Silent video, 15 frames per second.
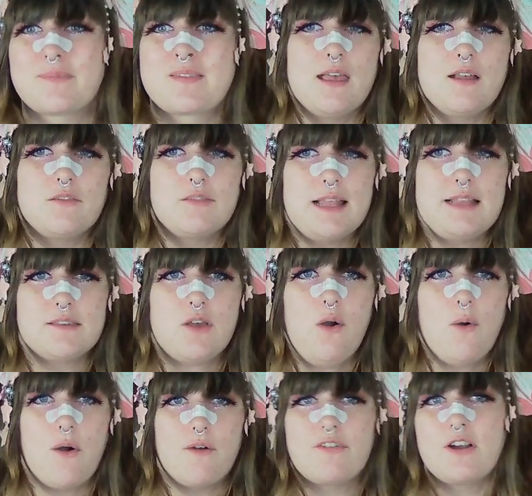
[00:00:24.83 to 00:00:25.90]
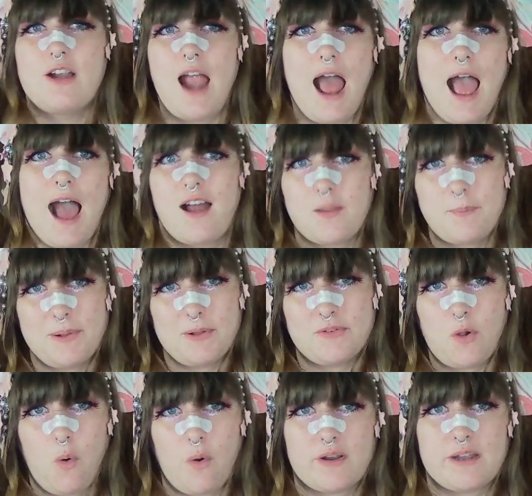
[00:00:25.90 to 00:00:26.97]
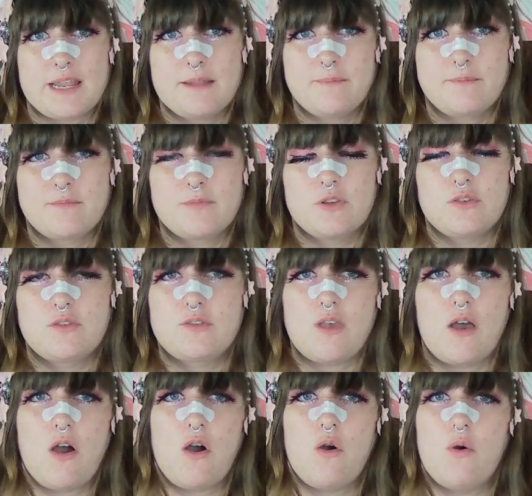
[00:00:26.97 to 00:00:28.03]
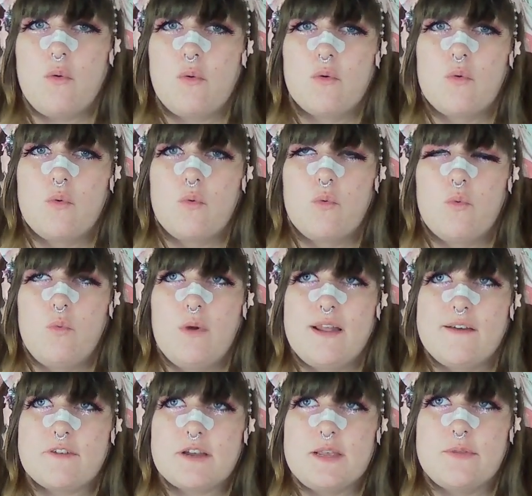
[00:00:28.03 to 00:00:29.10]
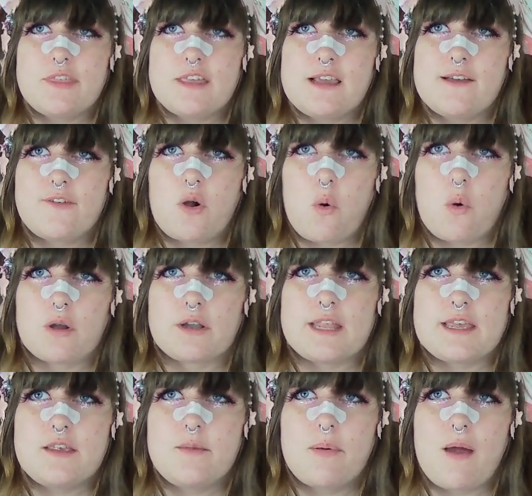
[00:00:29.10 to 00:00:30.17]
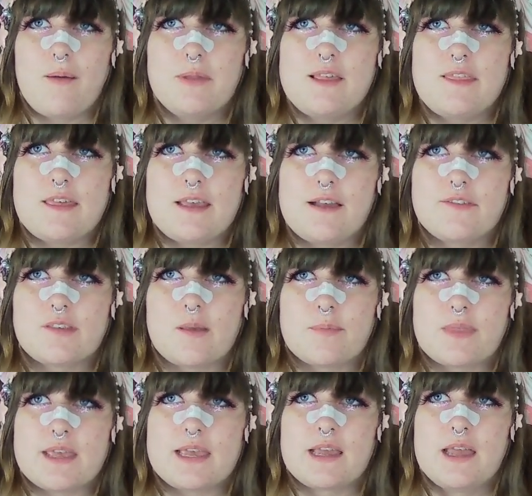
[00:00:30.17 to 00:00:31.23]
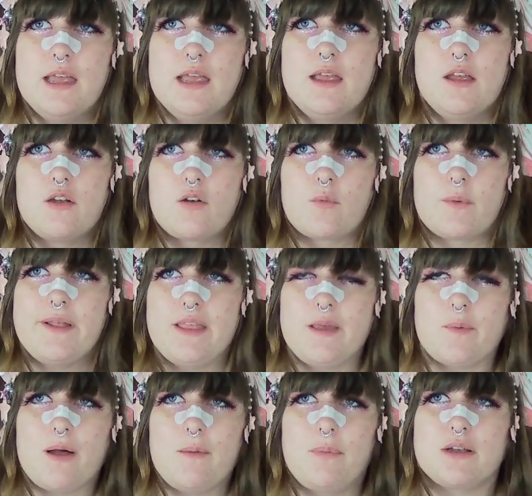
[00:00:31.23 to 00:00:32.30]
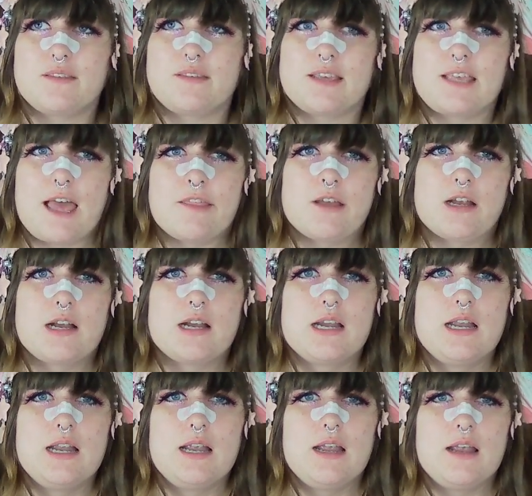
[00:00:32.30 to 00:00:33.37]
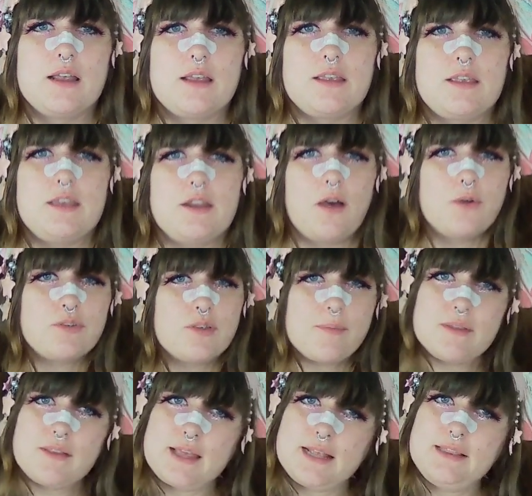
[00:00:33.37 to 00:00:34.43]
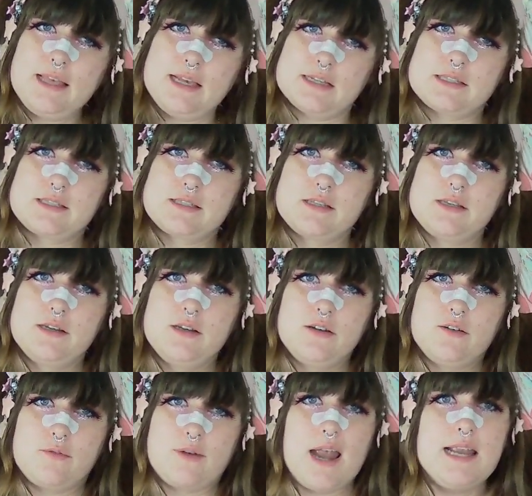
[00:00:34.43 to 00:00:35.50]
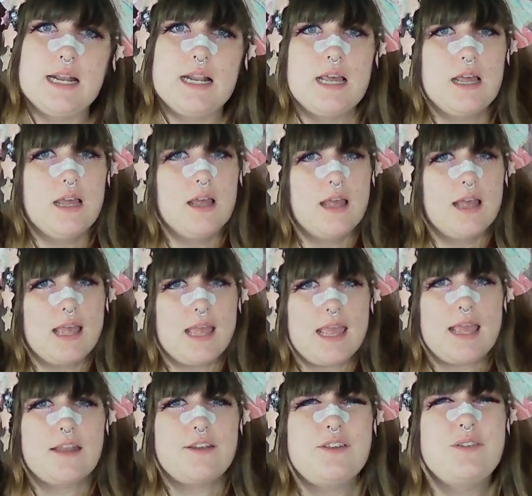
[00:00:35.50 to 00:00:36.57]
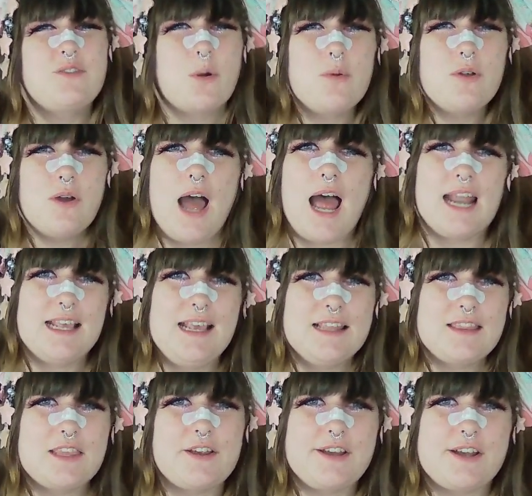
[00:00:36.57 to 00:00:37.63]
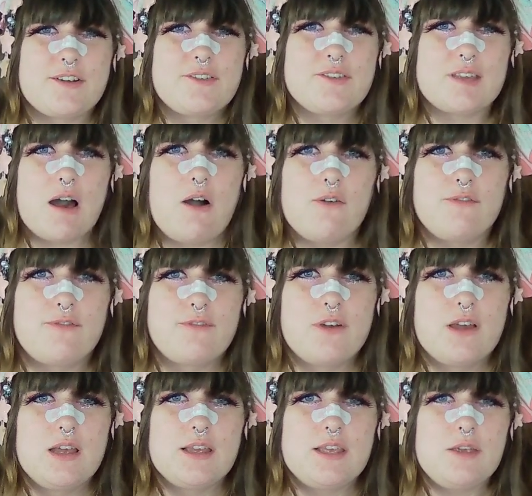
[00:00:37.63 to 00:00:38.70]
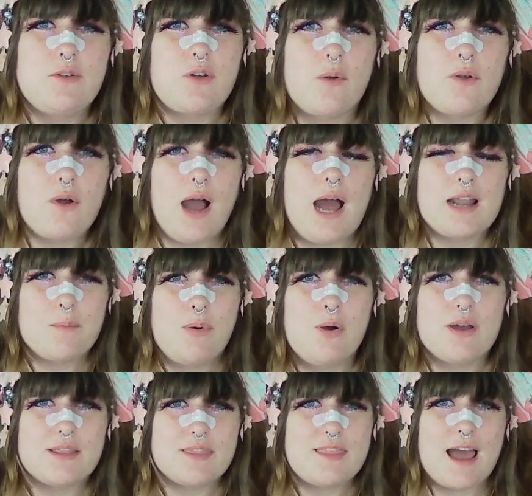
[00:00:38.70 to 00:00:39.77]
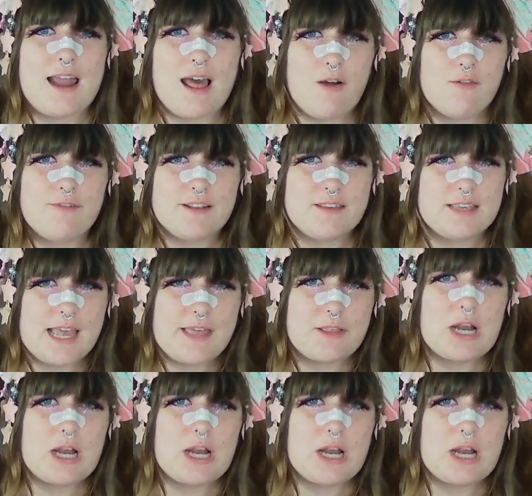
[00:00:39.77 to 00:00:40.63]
Let's go over how to build a coordinate. So, whenever you think of a coordinate, you probably think of something really well put together, you know, something like this, right? And you don't know how to get there yourself. You don't know how to put that outfit together.